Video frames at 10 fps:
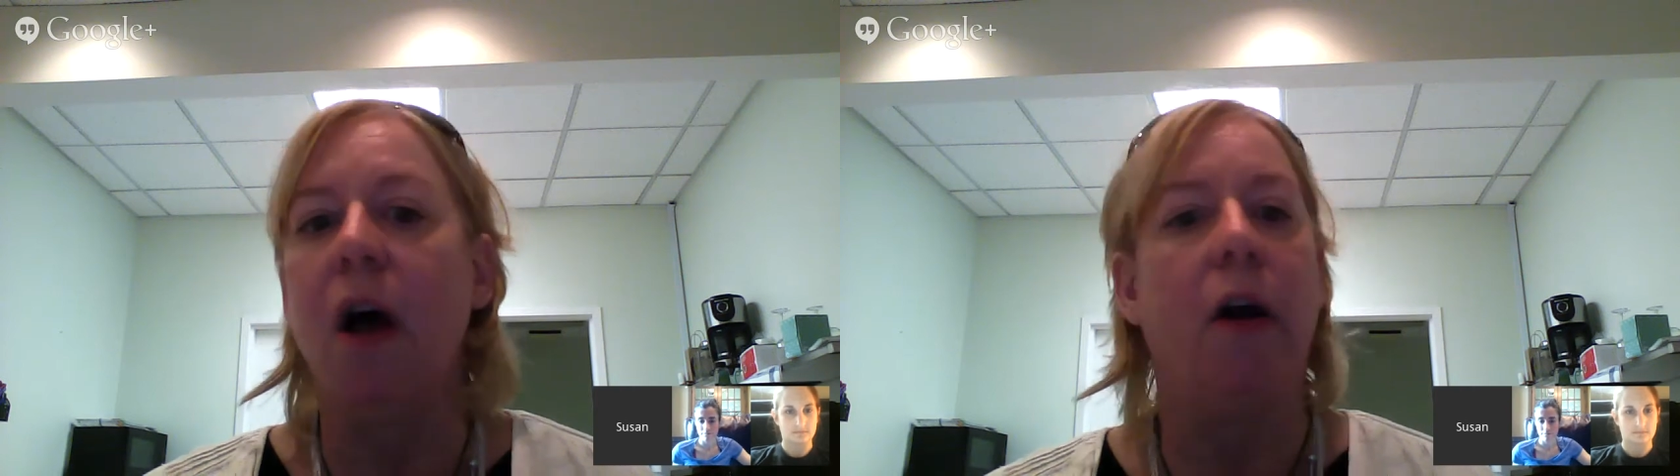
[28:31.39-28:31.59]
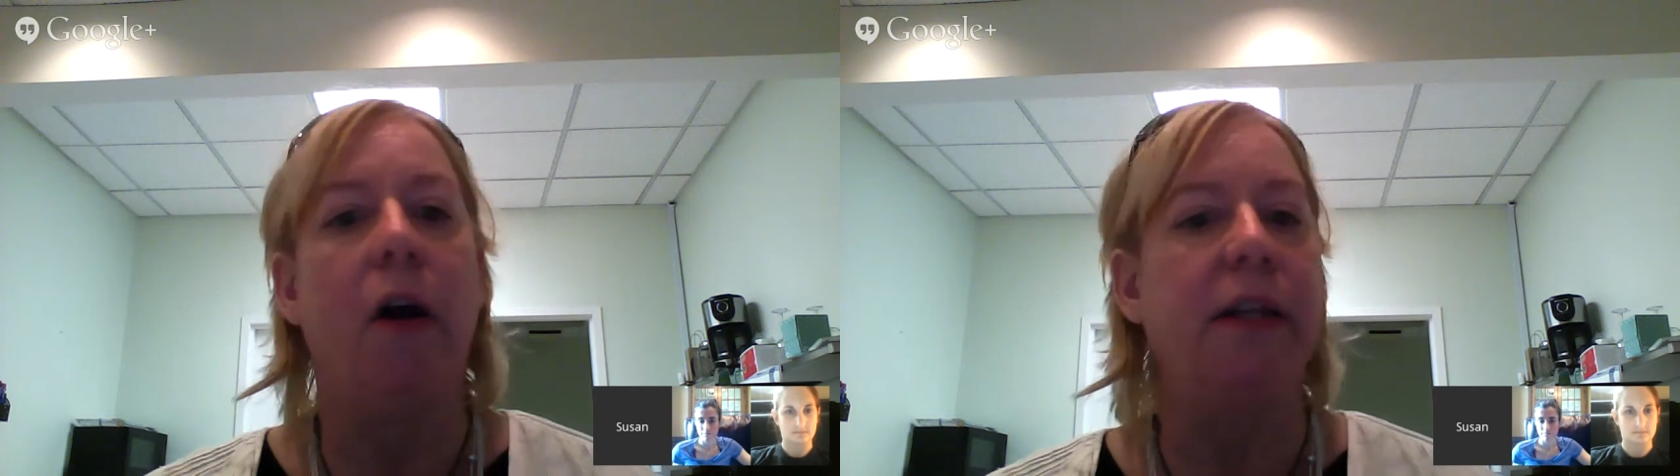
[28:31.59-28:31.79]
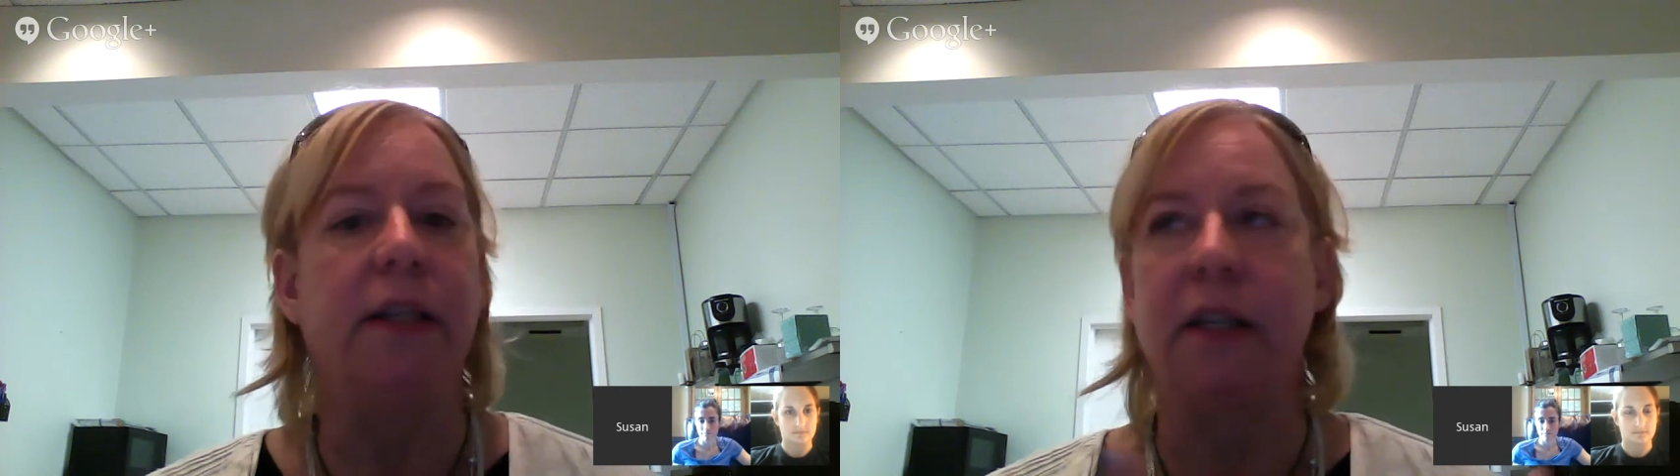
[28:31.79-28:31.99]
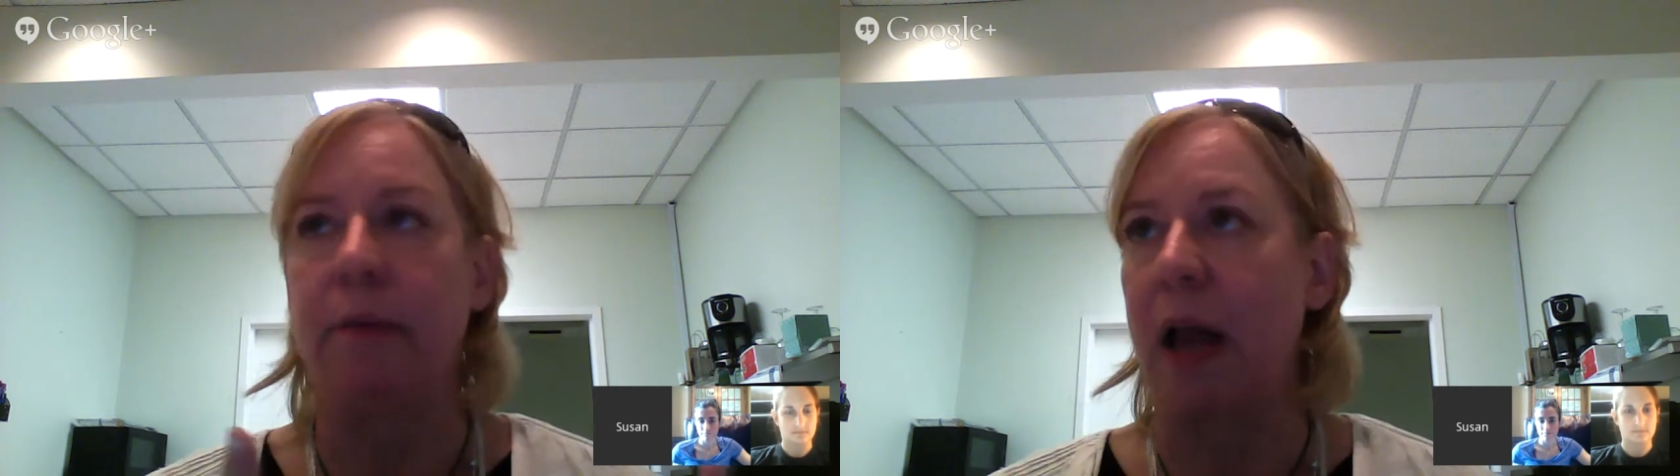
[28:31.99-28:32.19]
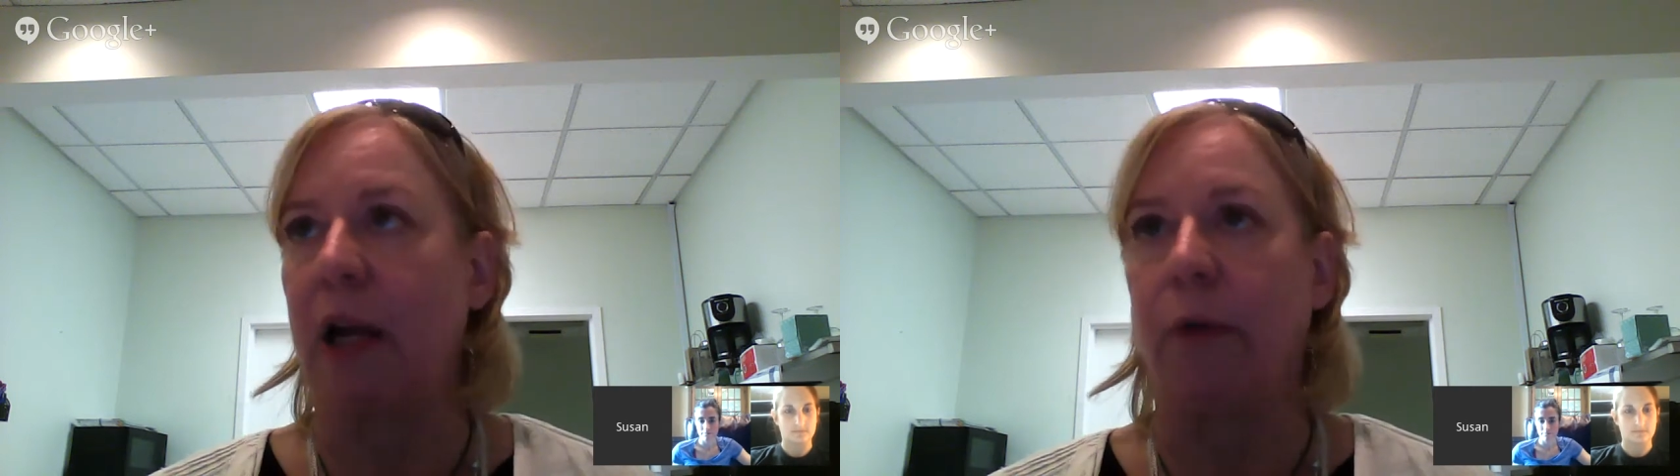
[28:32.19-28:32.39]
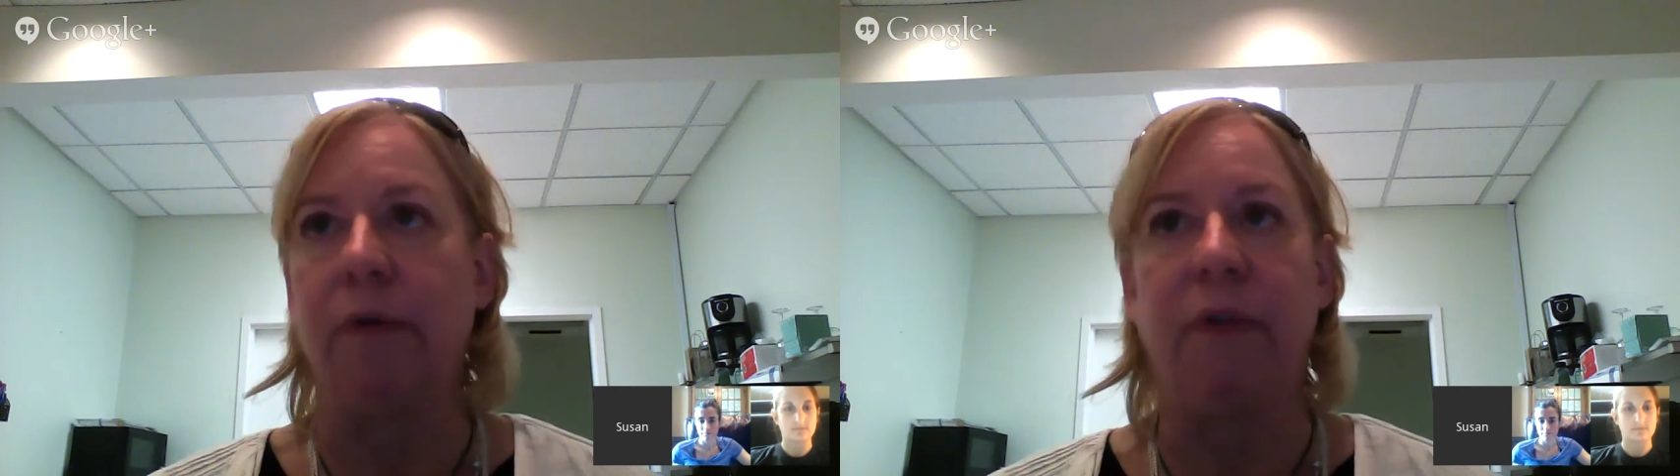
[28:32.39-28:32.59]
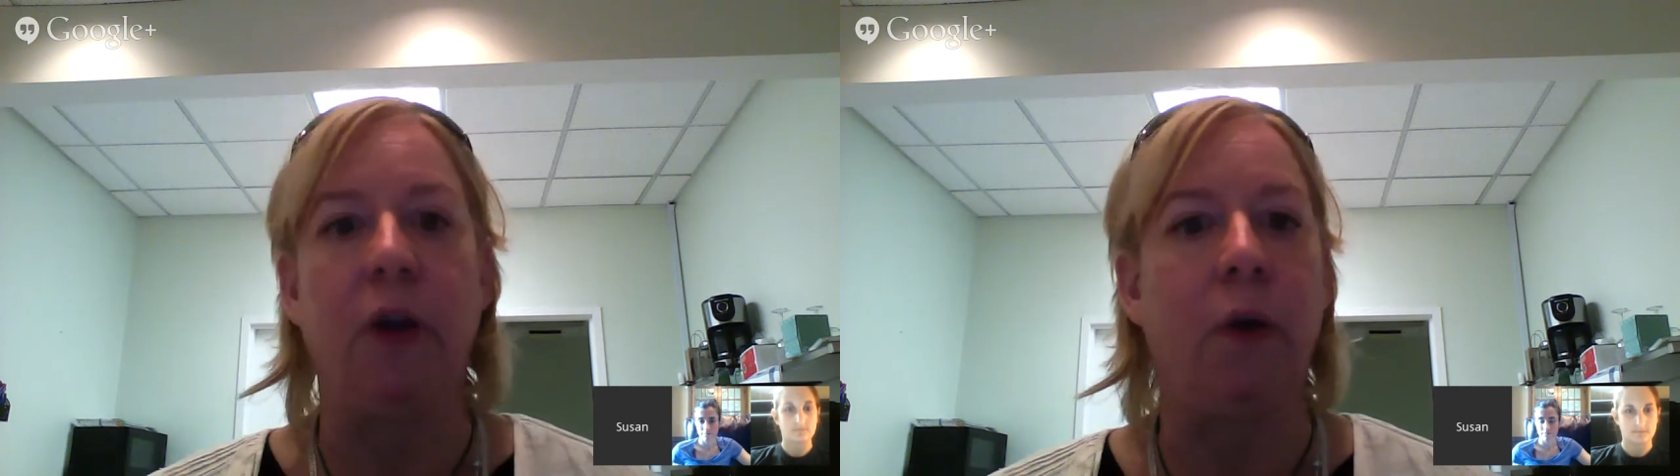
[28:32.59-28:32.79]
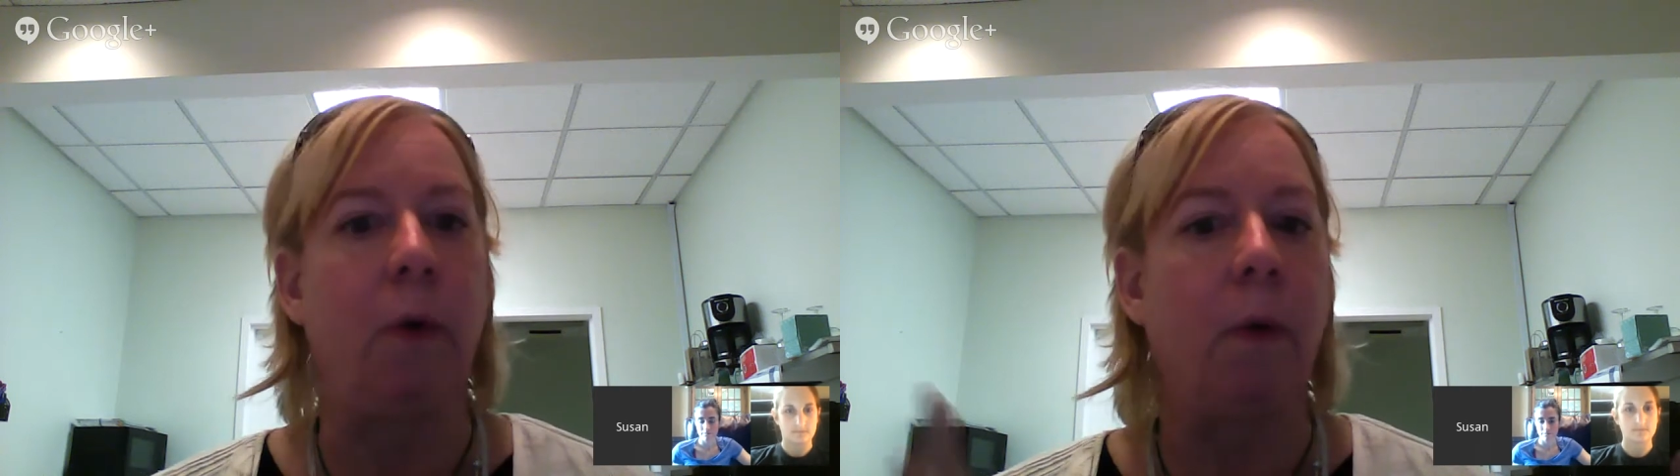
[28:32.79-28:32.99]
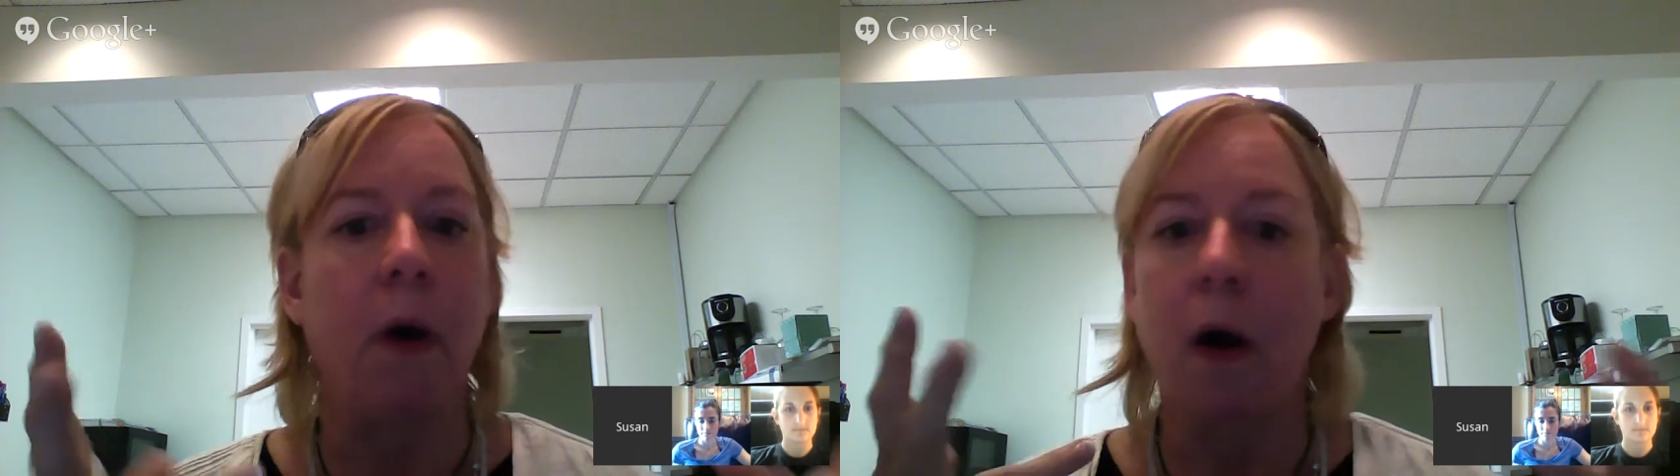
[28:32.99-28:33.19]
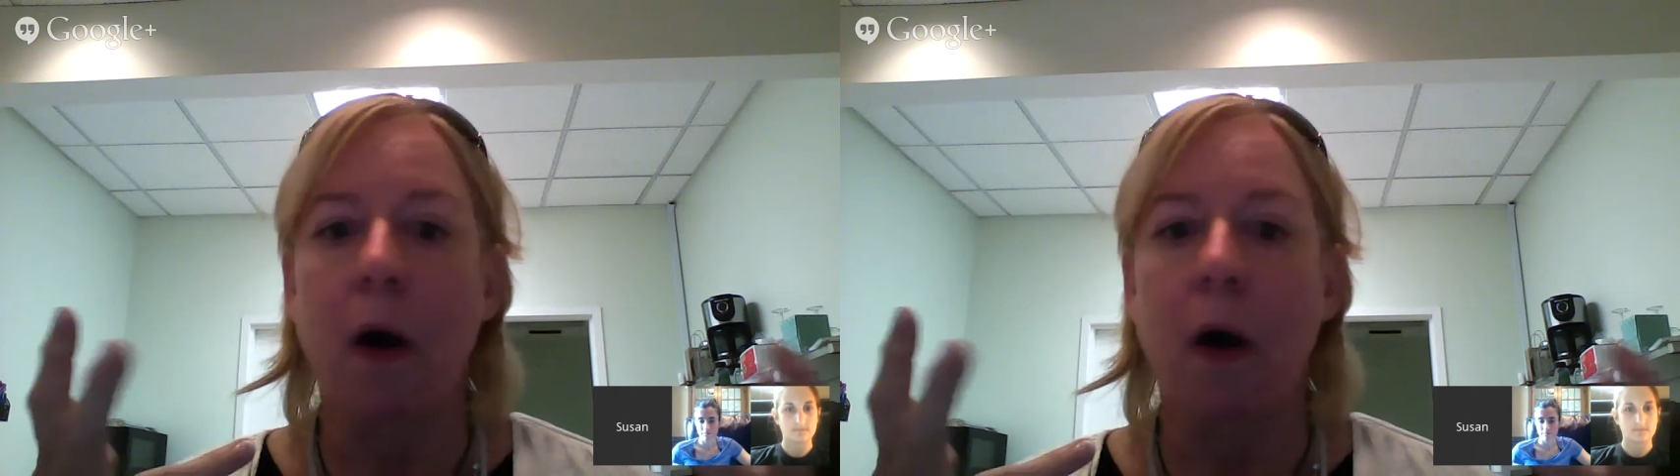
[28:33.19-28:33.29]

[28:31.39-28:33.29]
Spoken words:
or a systematic review